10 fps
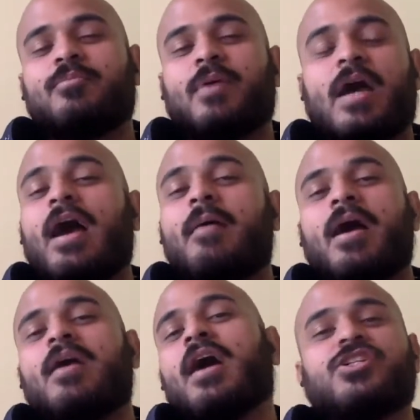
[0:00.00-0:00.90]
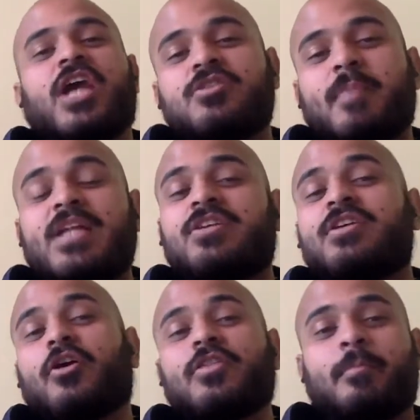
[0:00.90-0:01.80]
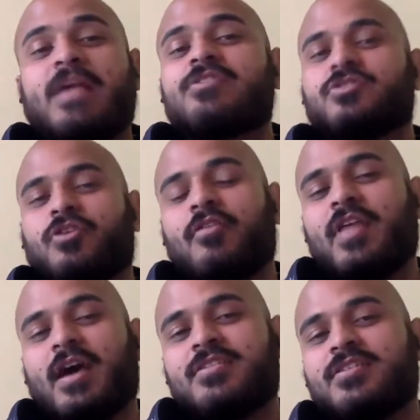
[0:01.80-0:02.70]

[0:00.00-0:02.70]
I changed my degree on the basis of that,